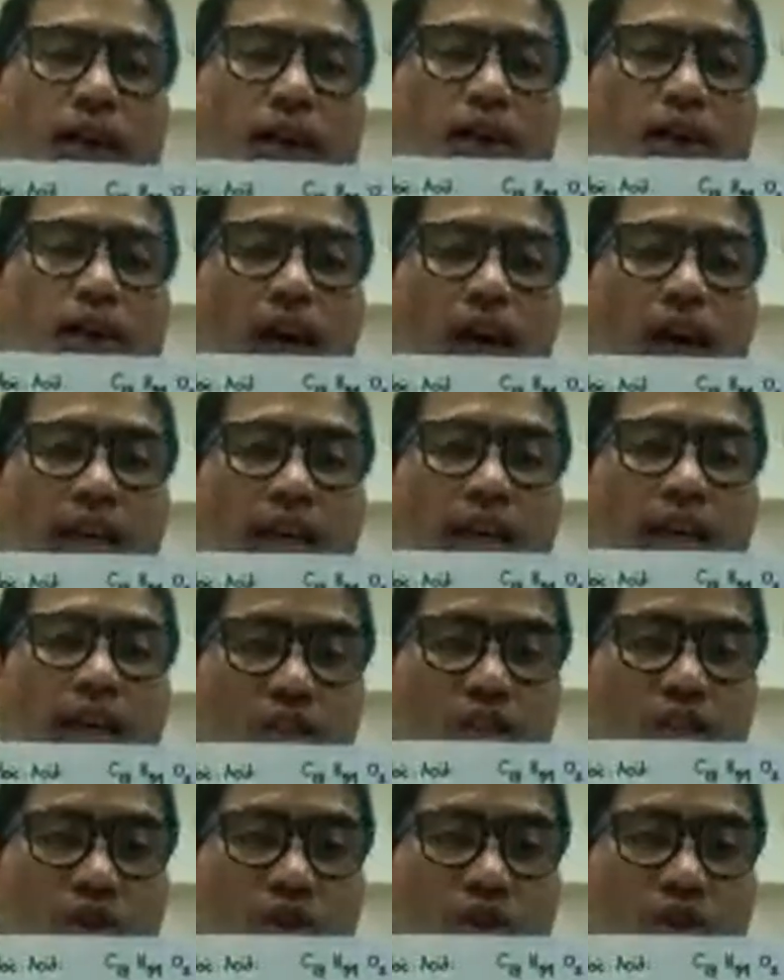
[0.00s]
organic
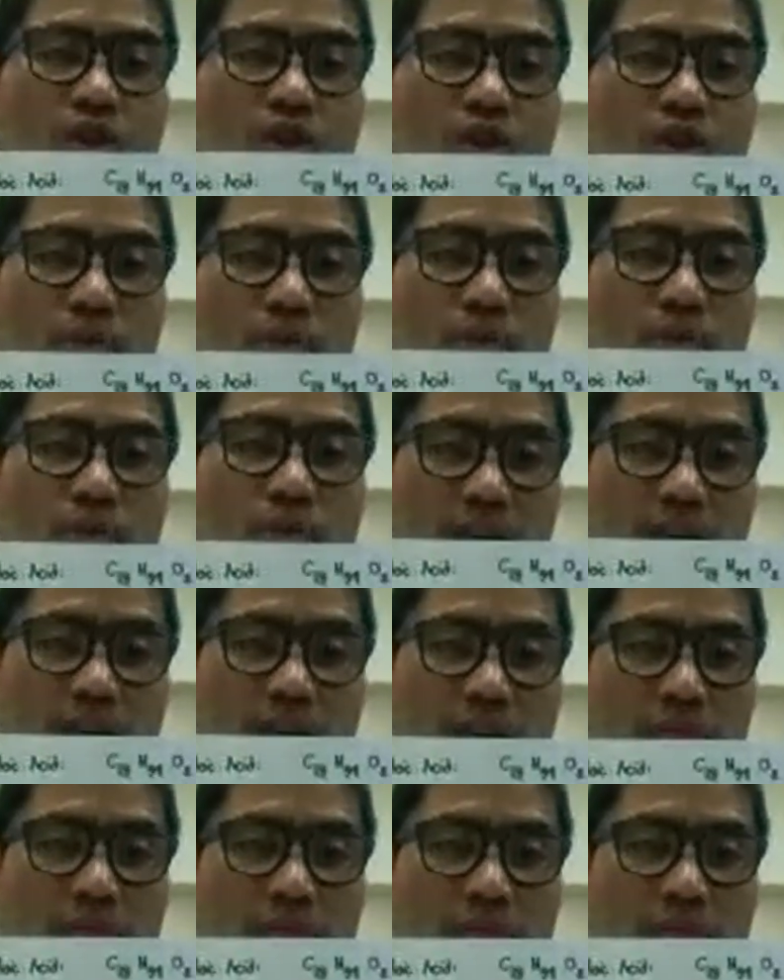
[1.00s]
structural formula,